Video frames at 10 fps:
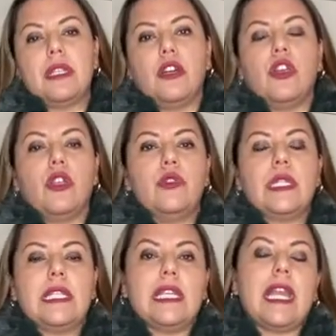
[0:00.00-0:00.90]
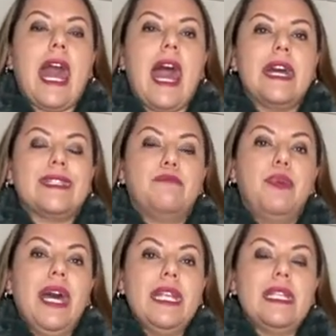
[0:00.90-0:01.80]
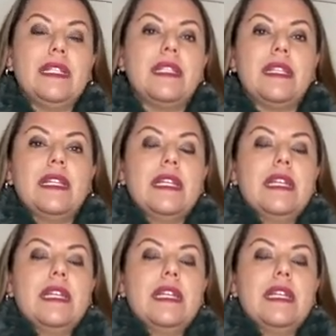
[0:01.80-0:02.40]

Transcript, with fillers: and closes, it has buttons,